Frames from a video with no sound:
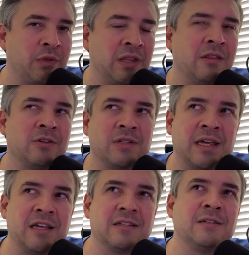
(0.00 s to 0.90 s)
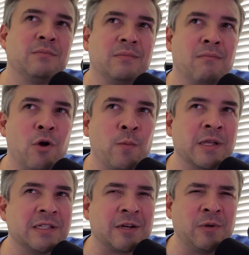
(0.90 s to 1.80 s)
but then there's like some
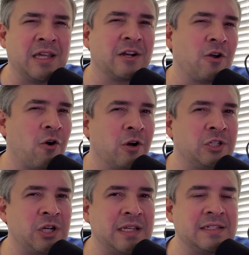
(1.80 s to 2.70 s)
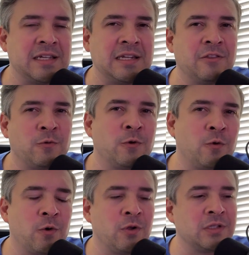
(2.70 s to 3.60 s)
moments, like we get a car chase scene in the
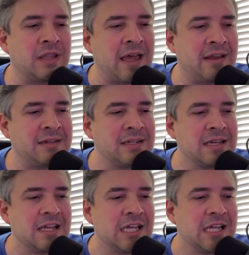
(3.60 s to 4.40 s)
real world that